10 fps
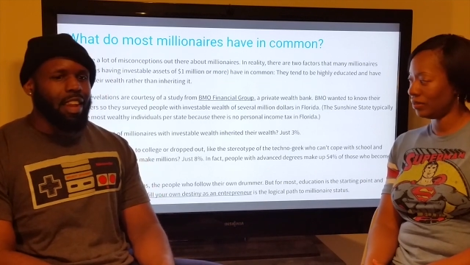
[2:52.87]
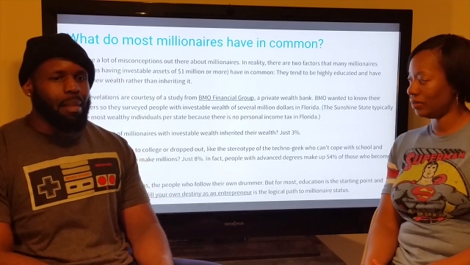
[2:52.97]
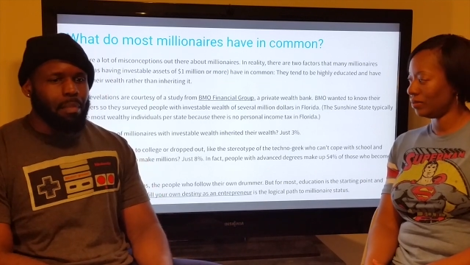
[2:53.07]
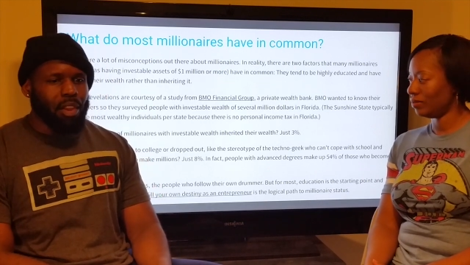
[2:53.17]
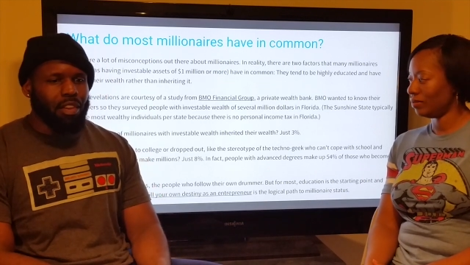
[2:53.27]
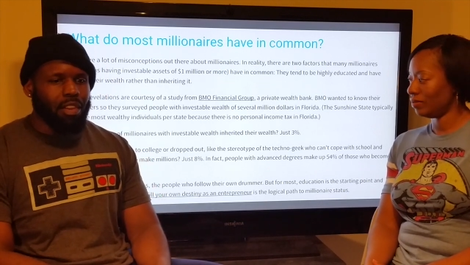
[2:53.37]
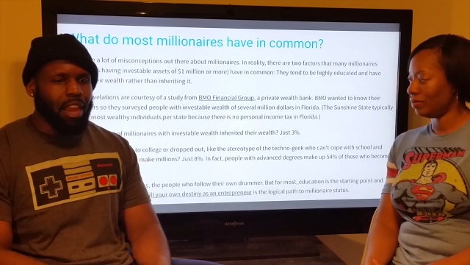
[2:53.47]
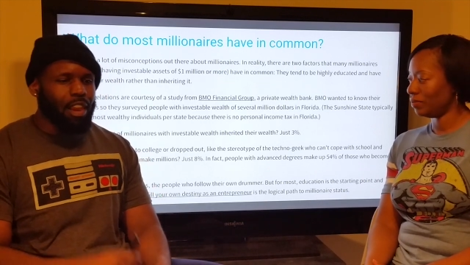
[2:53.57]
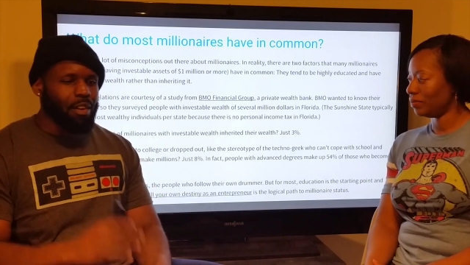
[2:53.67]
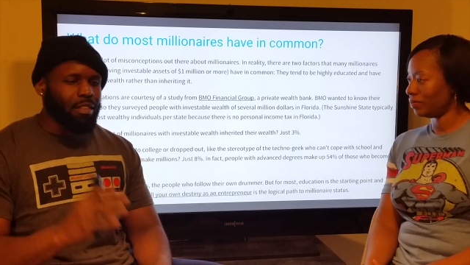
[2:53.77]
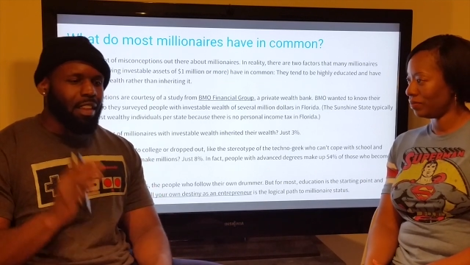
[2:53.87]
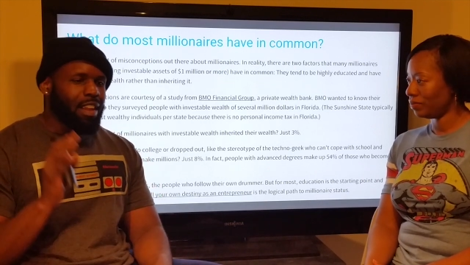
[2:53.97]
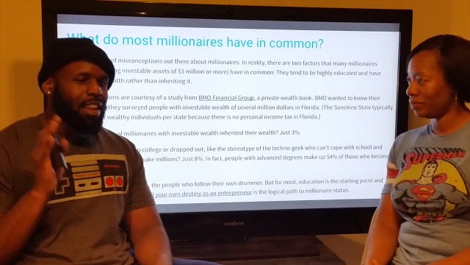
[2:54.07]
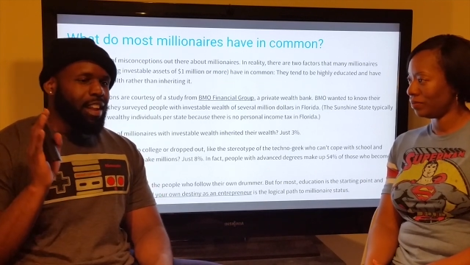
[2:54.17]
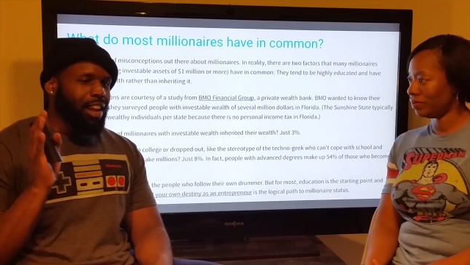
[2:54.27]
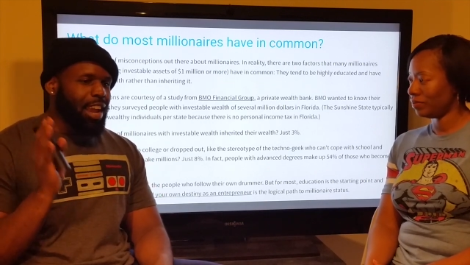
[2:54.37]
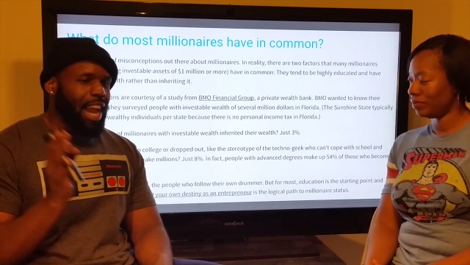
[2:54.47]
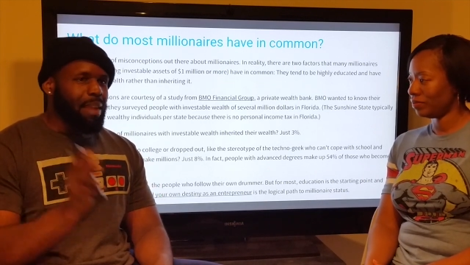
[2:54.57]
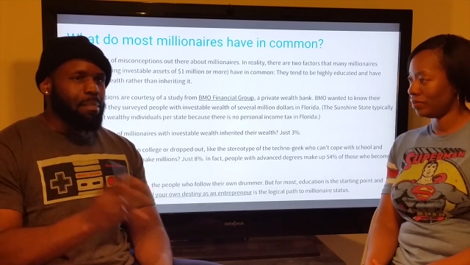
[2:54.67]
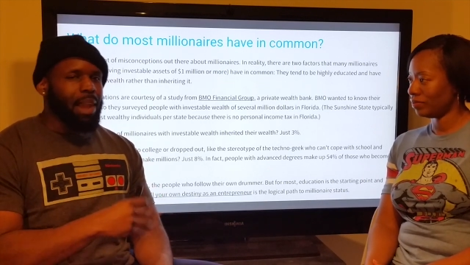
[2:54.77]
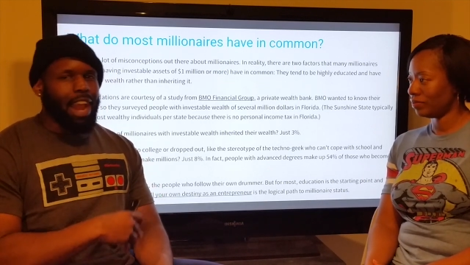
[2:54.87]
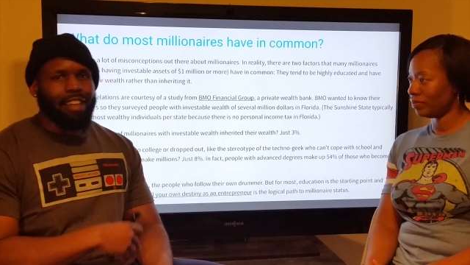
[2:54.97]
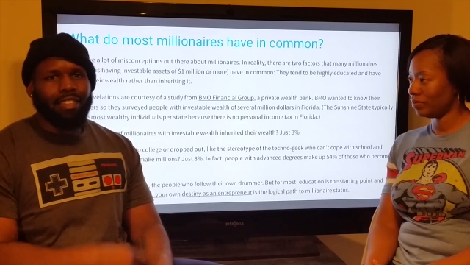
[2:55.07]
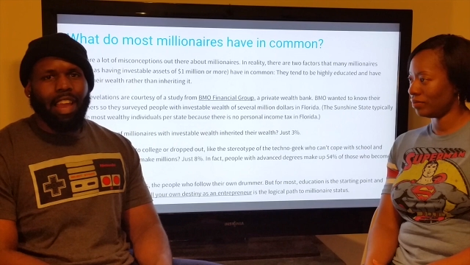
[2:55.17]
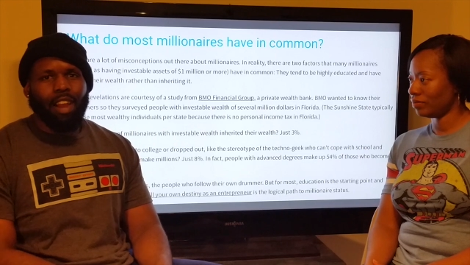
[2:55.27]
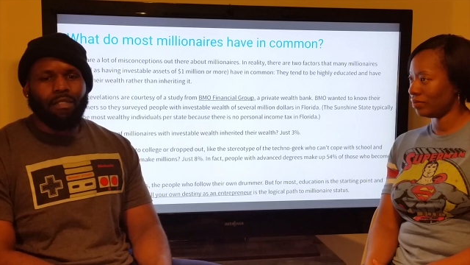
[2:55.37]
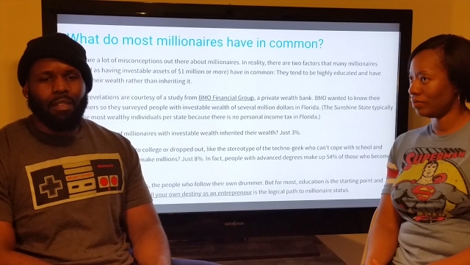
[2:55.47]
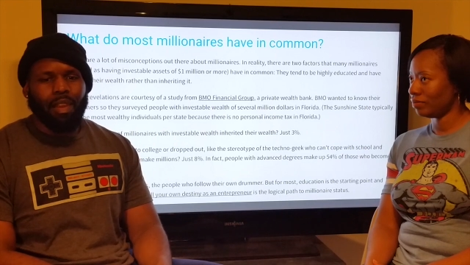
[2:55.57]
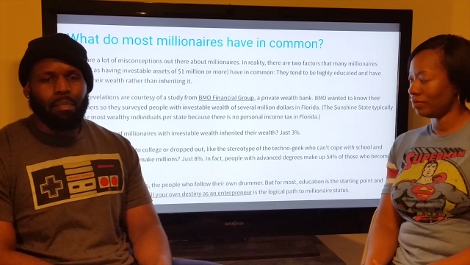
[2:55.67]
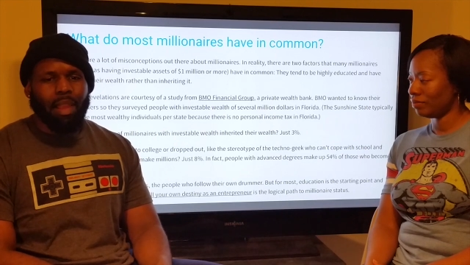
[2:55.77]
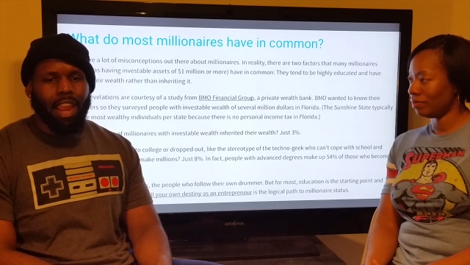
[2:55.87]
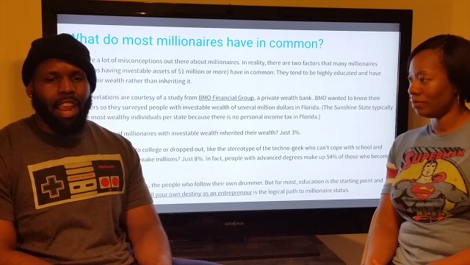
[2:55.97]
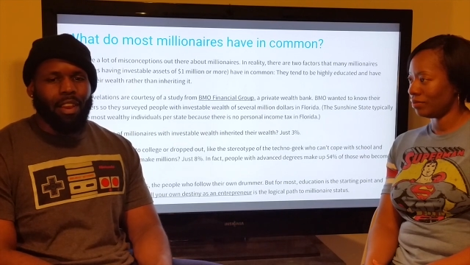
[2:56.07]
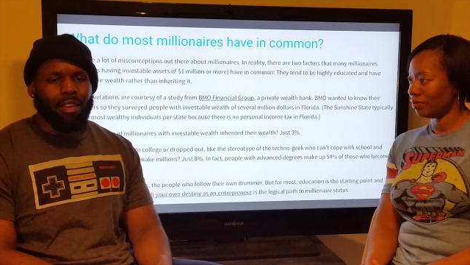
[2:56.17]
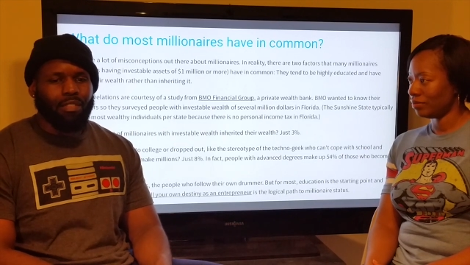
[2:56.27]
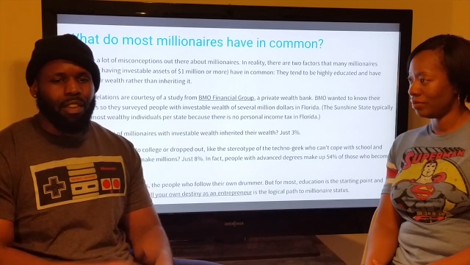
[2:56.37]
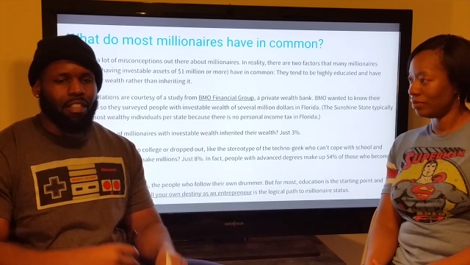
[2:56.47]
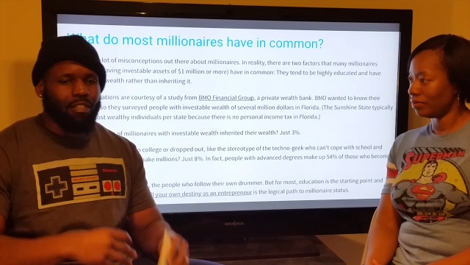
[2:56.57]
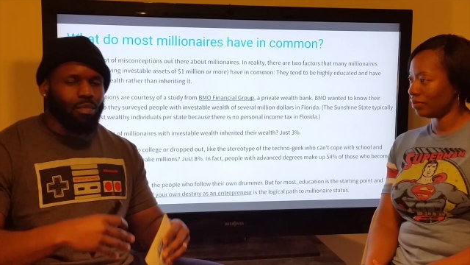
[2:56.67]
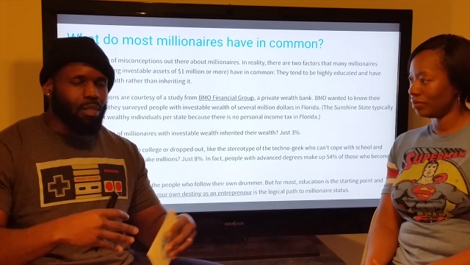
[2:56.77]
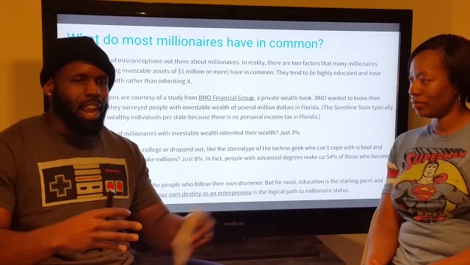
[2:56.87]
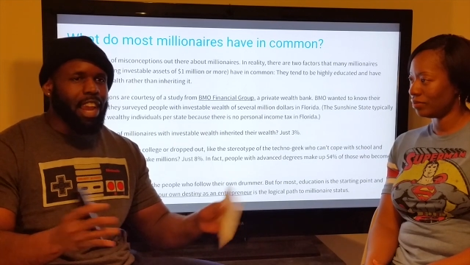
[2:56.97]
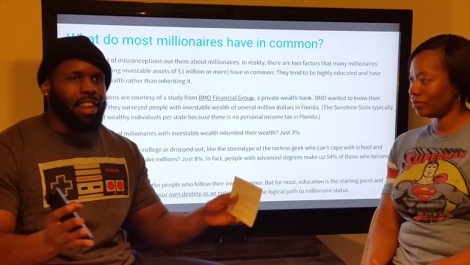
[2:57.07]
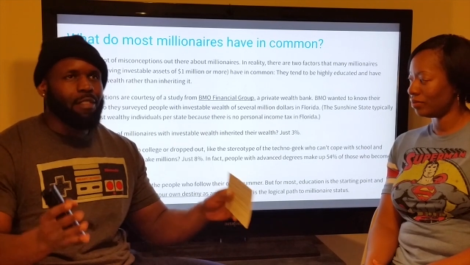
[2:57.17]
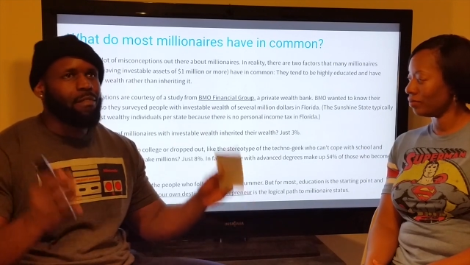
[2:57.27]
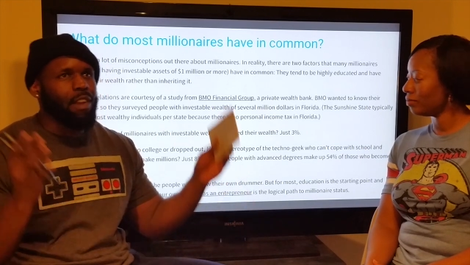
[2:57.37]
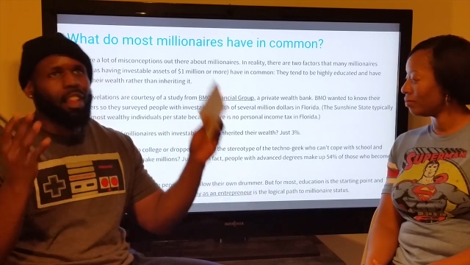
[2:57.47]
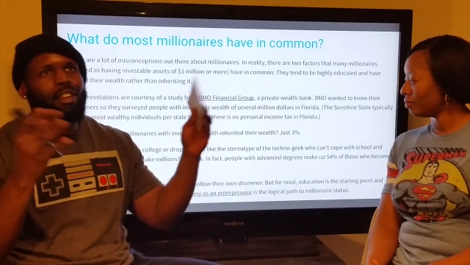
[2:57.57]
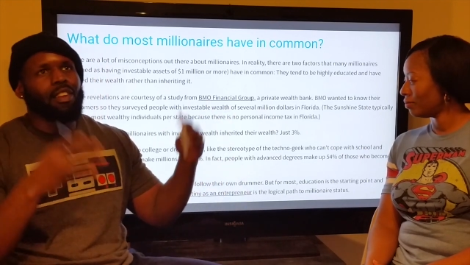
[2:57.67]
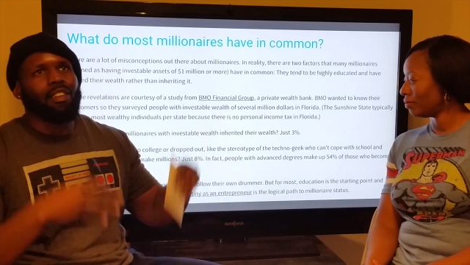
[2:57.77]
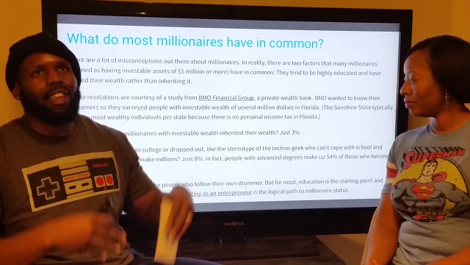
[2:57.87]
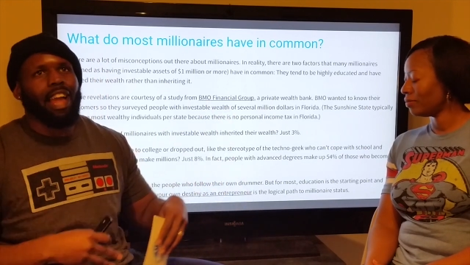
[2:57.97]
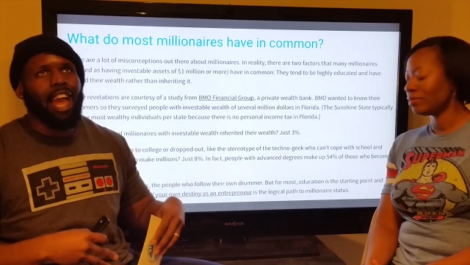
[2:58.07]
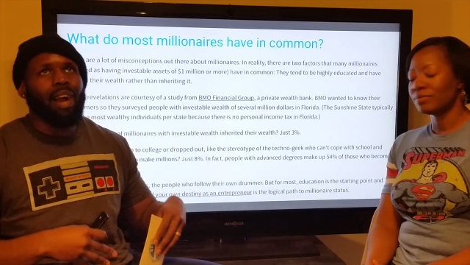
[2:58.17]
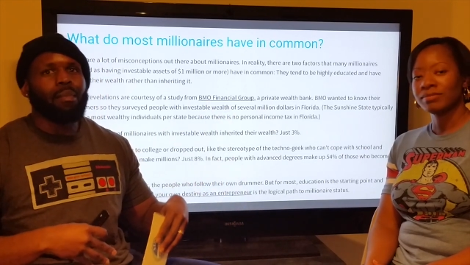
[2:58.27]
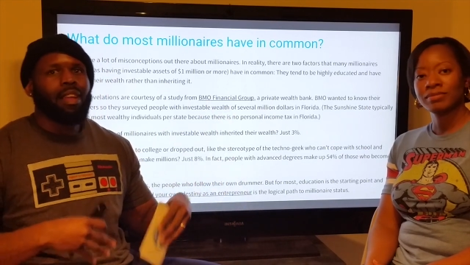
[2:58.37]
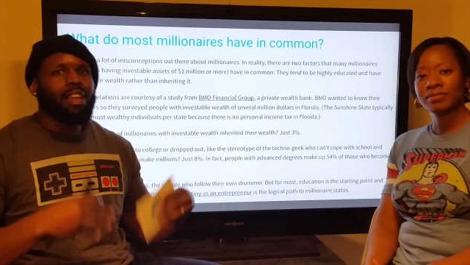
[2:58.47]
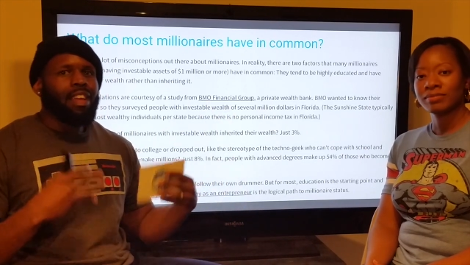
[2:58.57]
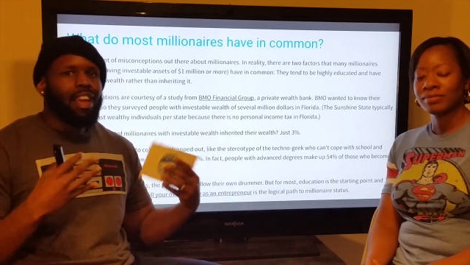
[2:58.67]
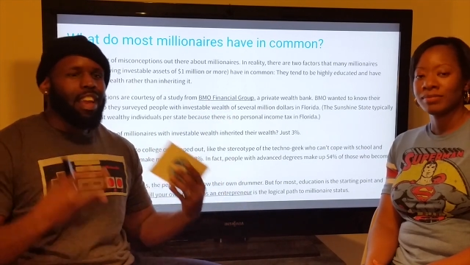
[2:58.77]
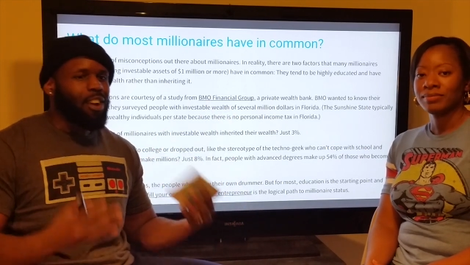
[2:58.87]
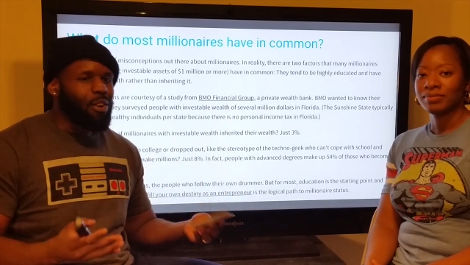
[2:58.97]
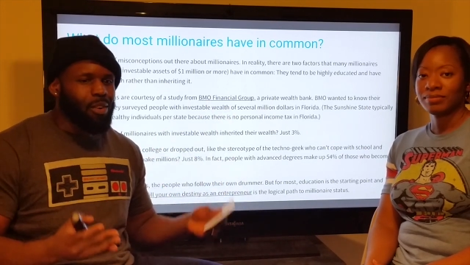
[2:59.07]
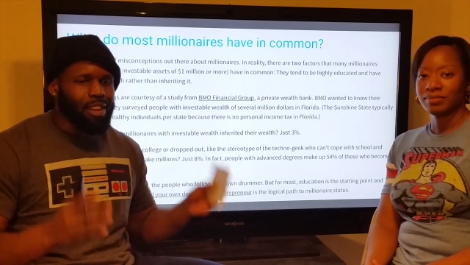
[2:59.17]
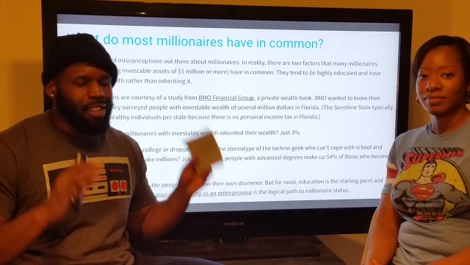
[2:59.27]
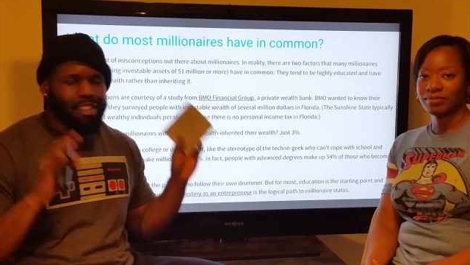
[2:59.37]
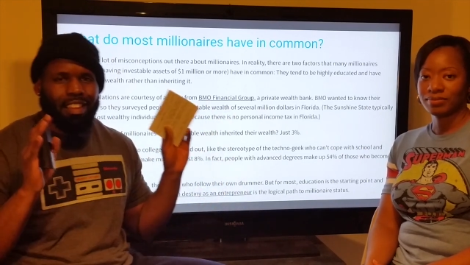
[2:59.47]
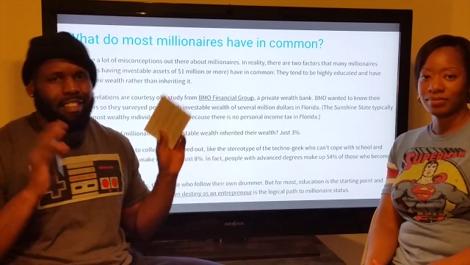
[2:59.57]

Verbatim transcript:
Speaker 1: that millionaires, they had it passed down from their parents, or they just ran, it fell in their lap. Hell, it,